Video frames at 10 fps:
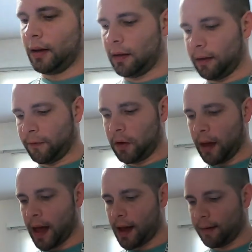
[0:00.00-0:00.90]
is if you
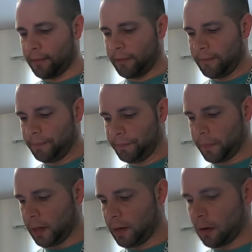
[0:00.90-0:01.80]
have,
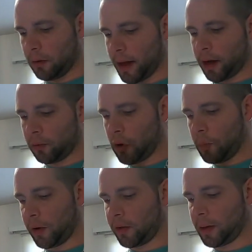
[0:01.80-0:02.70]
you know, like a
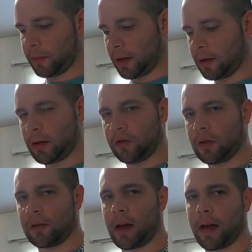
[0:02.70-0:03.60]
rope or something, you can
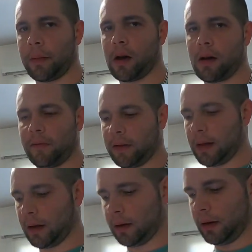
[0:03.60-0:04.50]
just tie them off, and
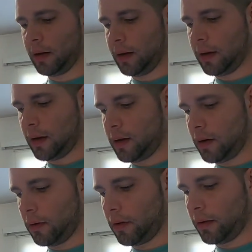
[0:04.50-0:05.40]
then, you
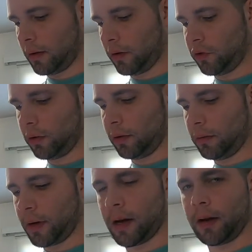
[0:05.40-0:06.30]
know, the controller
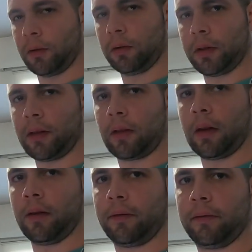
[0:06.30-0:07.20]
will kind of hold
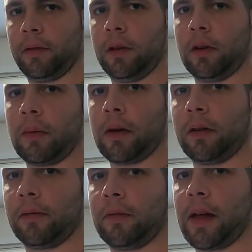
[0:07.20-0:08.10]
itself, you know, while
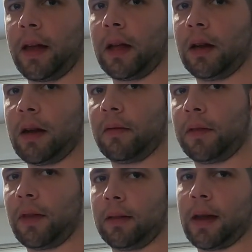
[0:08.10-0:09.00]
you're flying it and
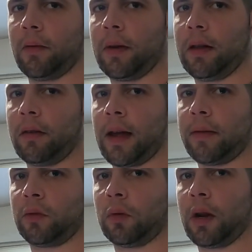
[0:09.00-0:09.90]
everything. That way you don't
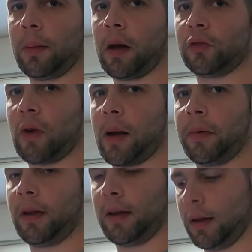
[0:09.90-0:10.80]
have to worry about
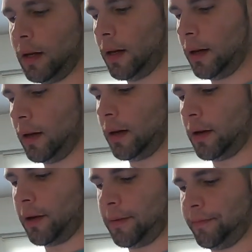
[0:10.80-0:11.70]
dropping it,
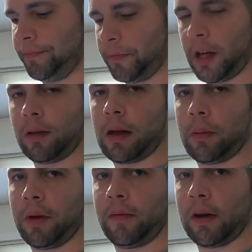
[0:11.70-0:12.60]
because
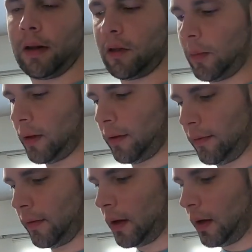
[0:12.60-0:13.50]
that'd be very
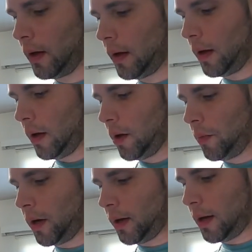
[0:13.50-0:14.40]
expensive.
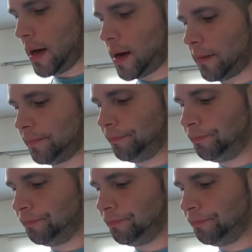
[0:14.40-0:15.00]
But yeah,